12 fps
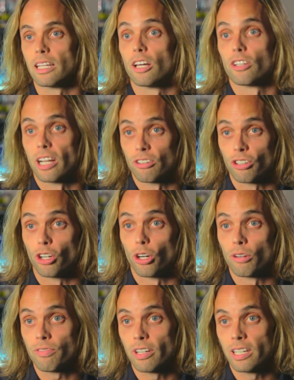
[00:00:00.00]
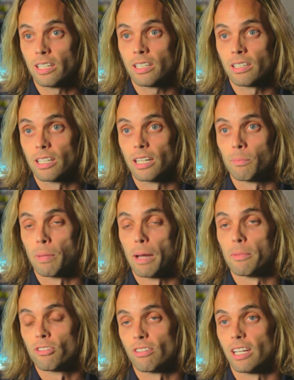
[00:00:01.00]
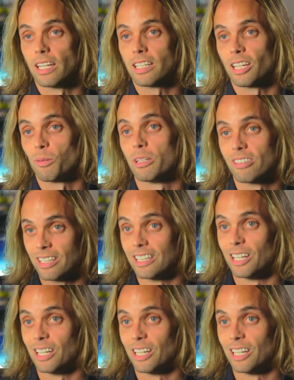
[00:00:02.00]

other guy's girlfriend by mistake. He went to hit